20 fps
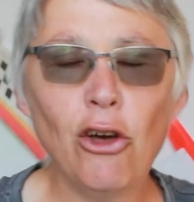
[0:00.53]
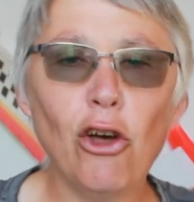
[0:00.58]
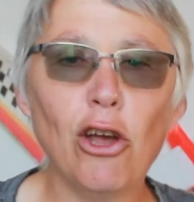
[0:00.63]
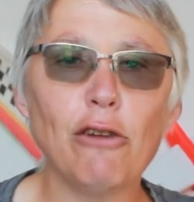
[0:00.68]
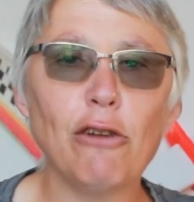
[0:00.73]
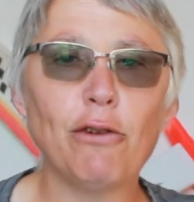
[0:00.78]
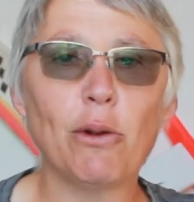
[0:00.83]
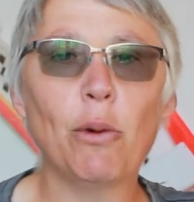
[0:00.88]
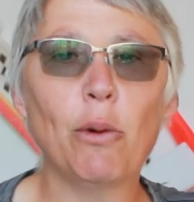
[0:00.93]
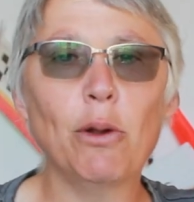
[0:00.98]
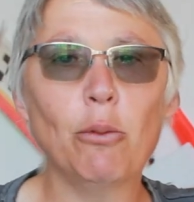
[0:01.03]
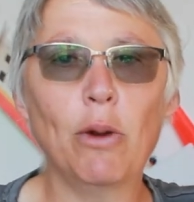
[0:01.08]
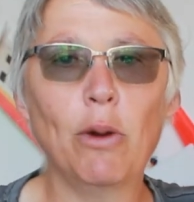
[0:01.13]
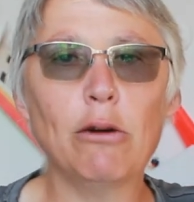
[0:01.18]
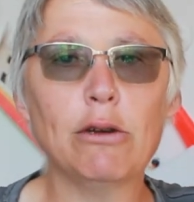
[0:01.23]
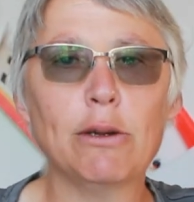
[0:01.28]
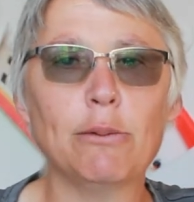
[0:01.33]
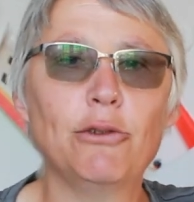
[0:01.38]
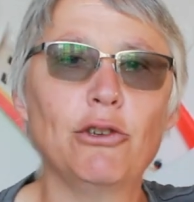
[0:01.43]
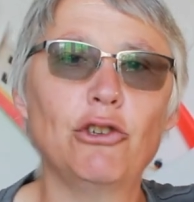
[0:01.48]
Hi everyone and
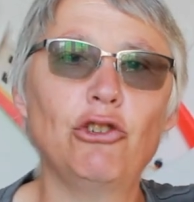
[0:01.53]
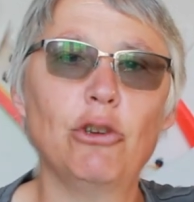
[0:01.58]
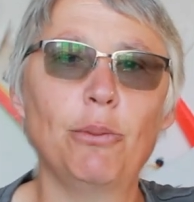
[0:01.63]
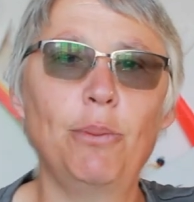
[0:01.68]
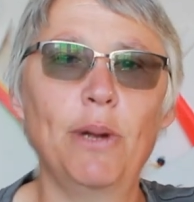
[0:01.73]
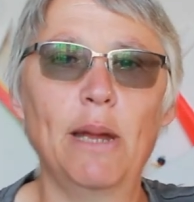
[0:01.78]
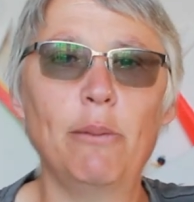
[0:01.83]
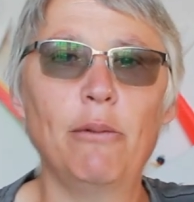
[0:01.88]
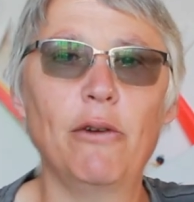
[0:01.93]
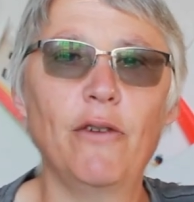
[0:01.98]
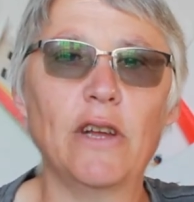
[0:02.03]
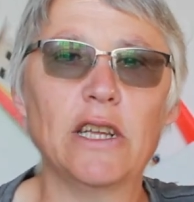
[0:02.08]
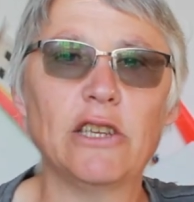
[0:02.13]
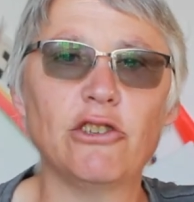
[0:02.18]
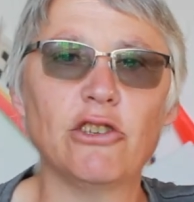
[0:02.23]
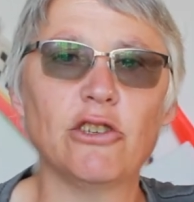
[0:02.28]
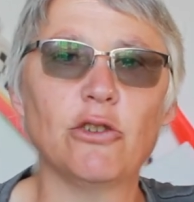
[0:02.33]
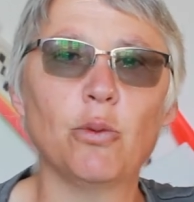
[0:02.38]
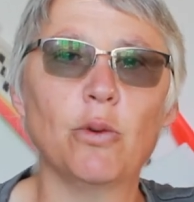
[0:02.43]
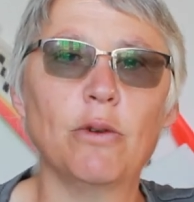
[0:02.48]
welcome to Triple M
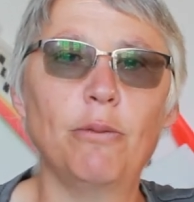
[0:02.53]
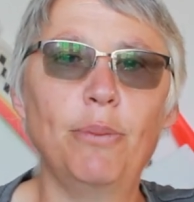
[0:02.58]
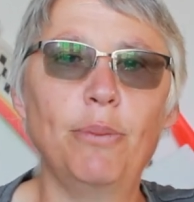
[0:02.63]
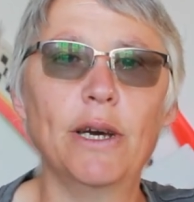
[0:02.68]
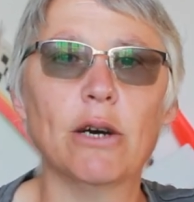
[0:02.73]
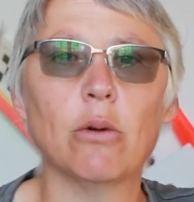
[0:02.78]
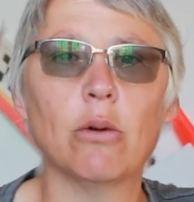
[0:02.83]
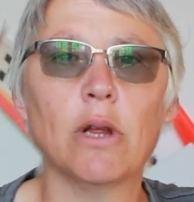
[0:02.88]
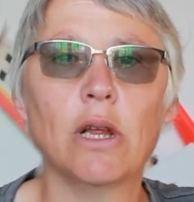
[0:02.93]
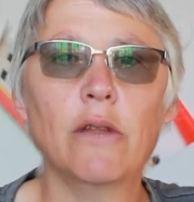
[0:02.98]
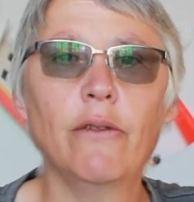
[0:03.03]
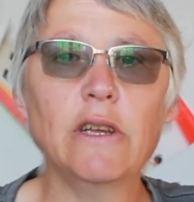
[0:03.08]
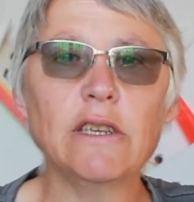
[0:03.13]
Adventures with Bill.